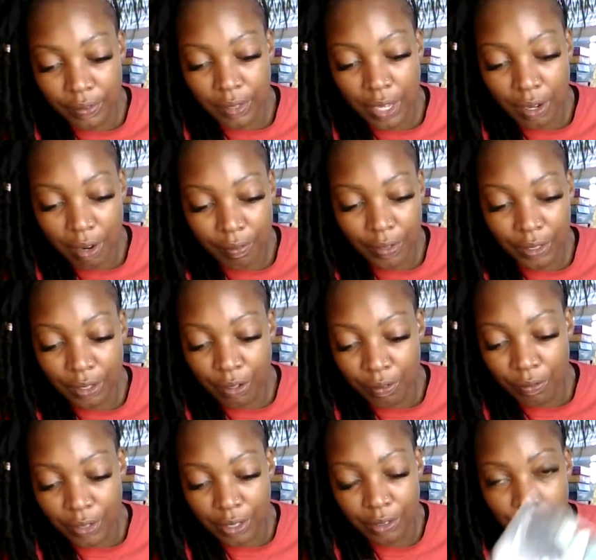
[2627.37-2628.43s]
they already know
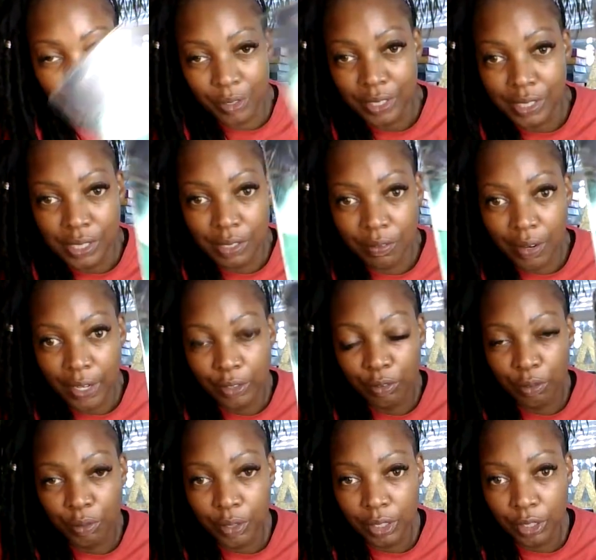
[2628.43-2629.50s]
Virgo can see right
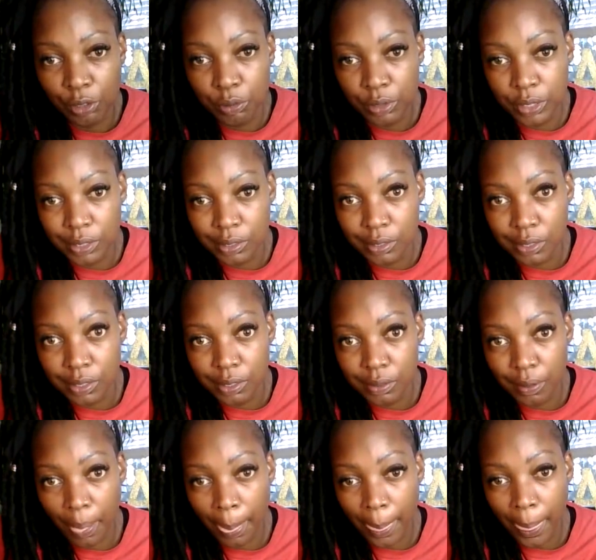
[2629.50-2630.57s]
through the illusions.
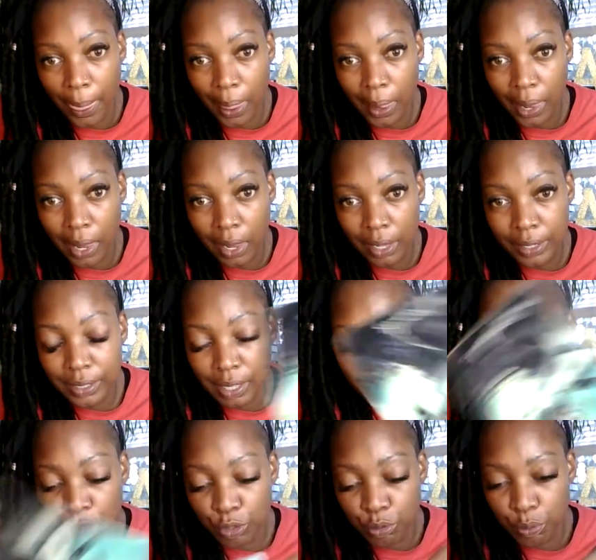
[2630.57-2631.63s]

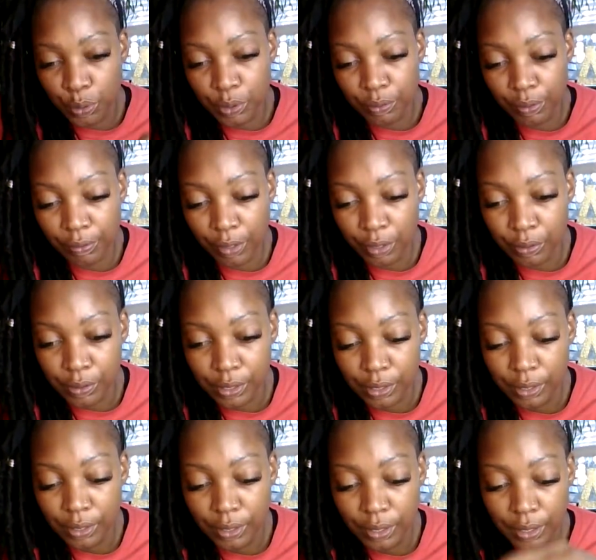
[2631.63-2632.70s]
Seven of Swords reversed.
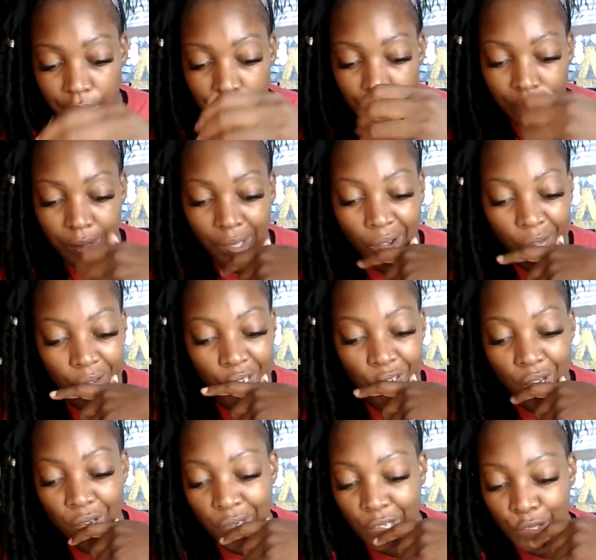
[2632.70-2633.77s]
They already
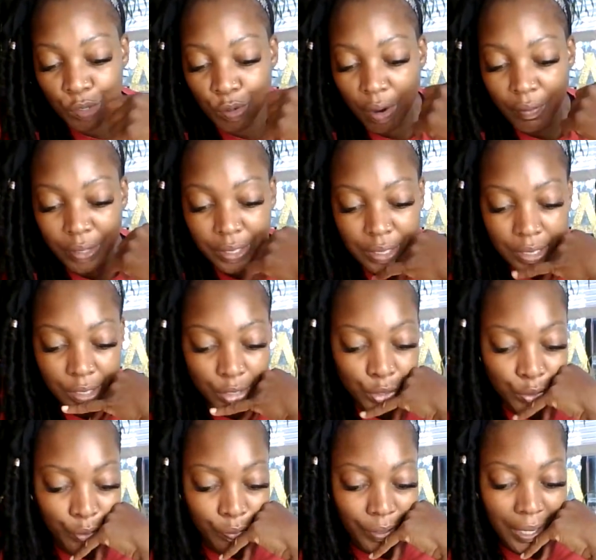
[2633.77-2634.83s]
know that you already see the
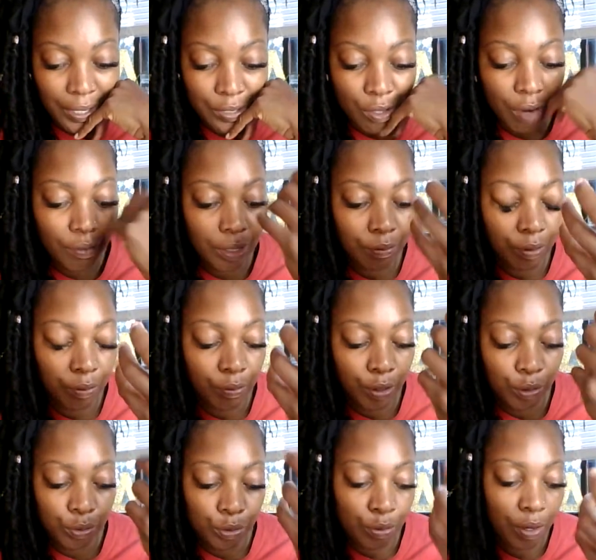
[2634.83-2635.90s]
truth. That is already
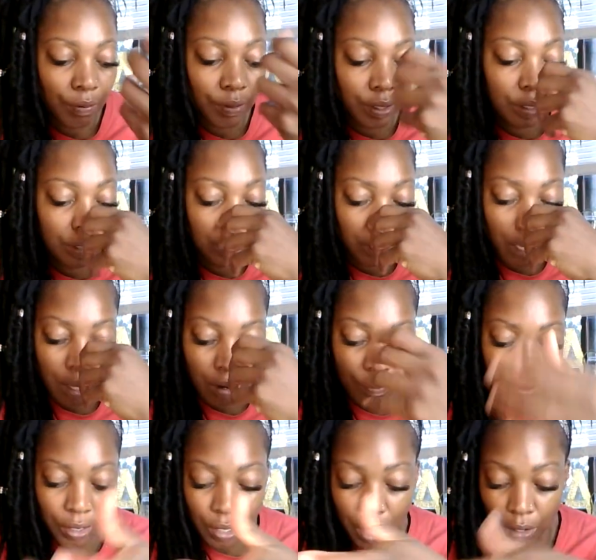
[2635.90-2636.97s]
revealed. You already they
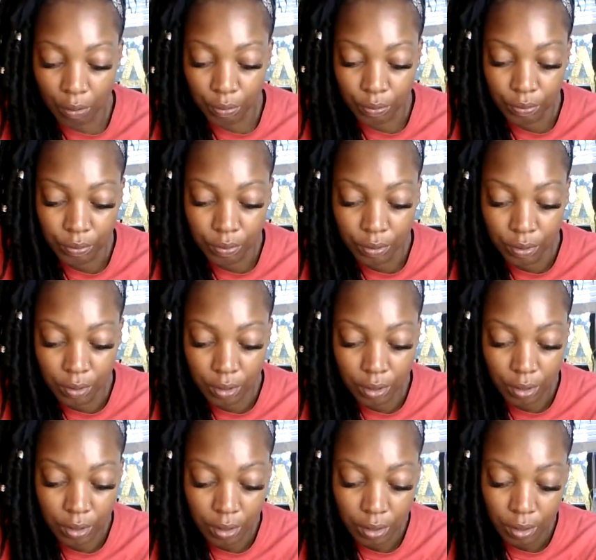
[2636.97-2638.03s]
already know.
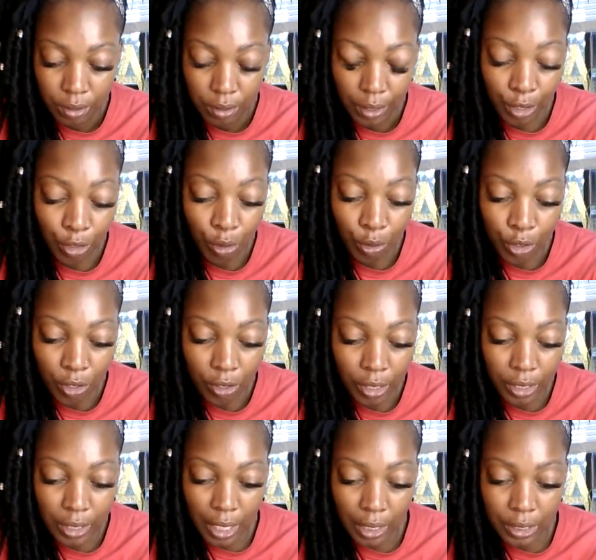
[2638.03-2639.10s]
They know your
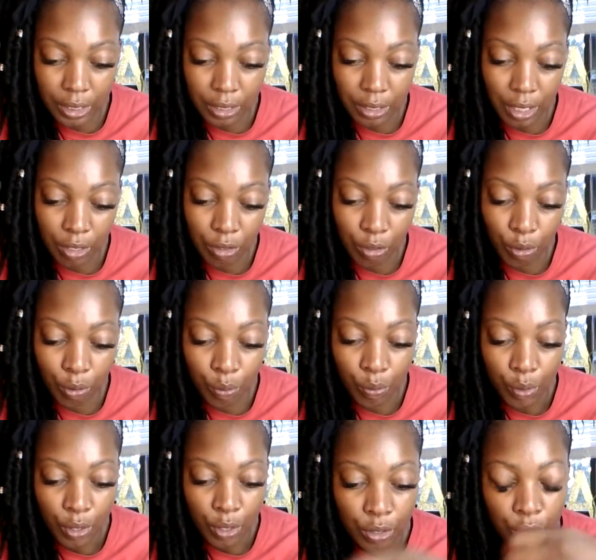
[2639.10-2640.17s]
connections. They know,
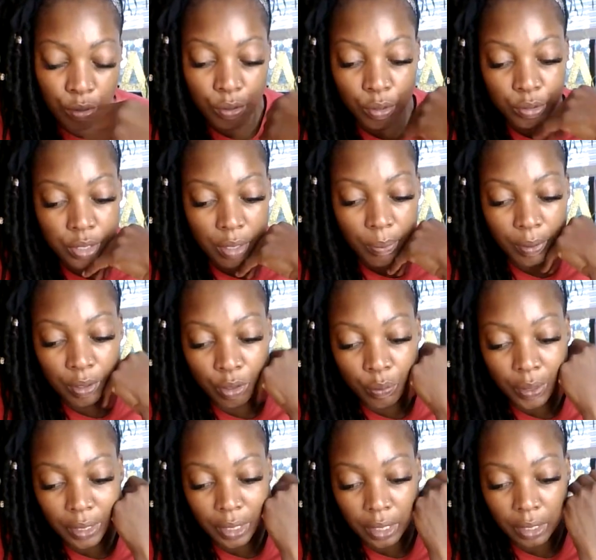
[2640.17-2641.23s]
you know, some of you
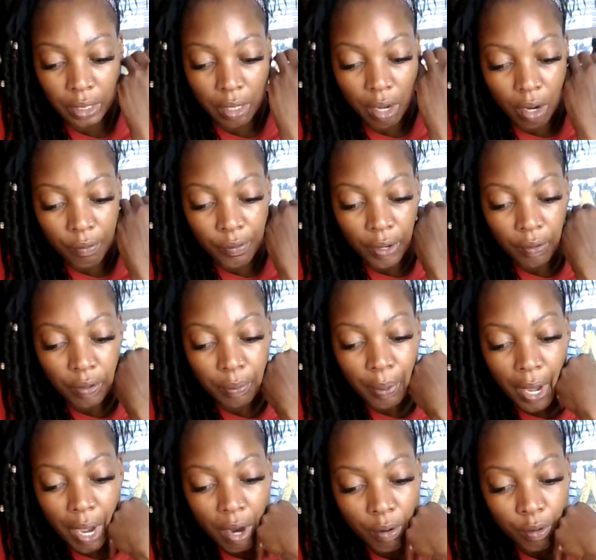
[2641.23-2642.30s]
again are very
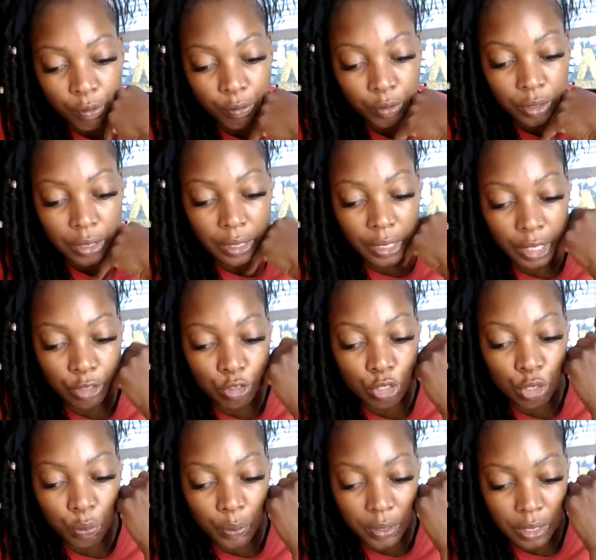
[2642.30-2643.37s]
powerfully
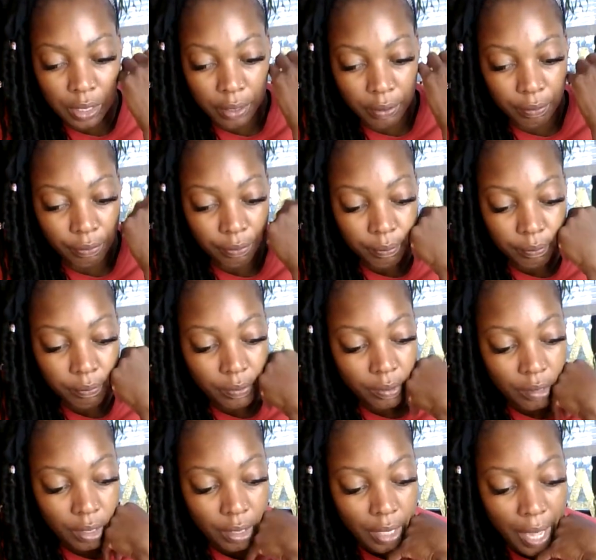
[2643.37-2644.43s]
intuitive.
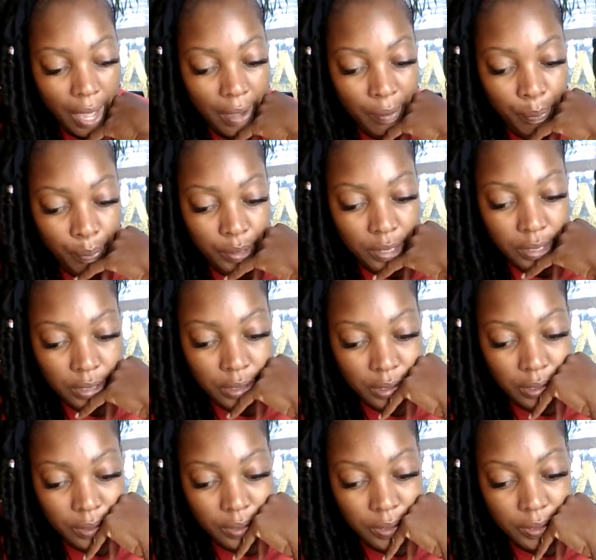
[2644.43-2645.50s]
High
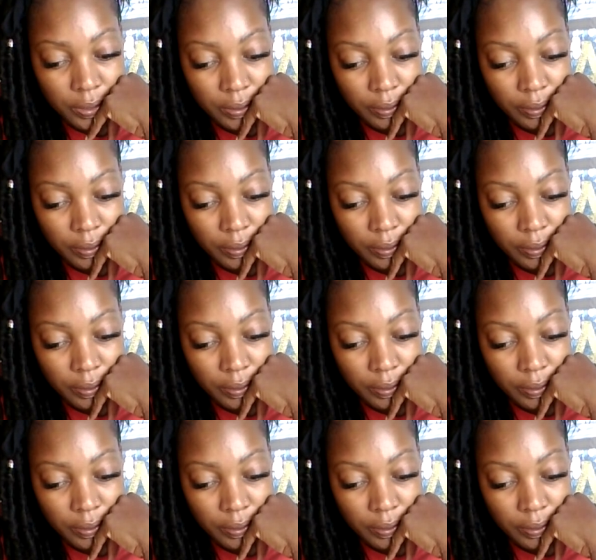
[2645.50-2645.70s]
priestess.